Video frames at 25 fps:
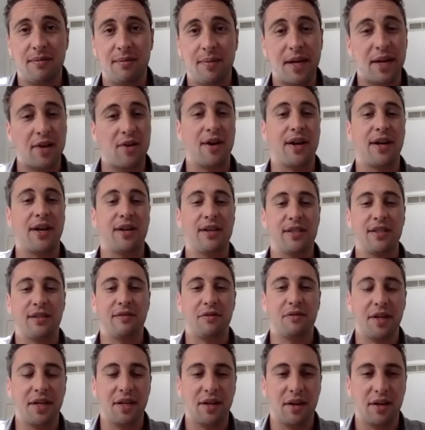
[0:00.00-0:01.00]
bitcoiners have
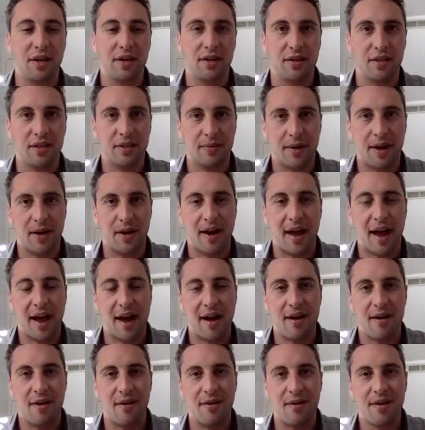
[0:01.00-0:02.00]
written articles about
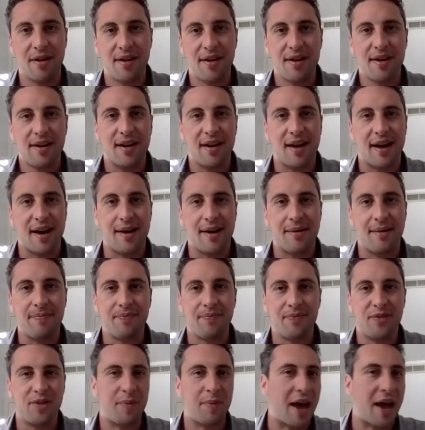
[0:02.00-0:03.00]
how um,
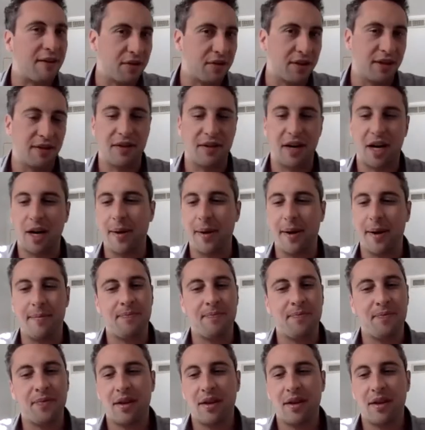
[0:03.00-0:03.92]
it's bad for the environment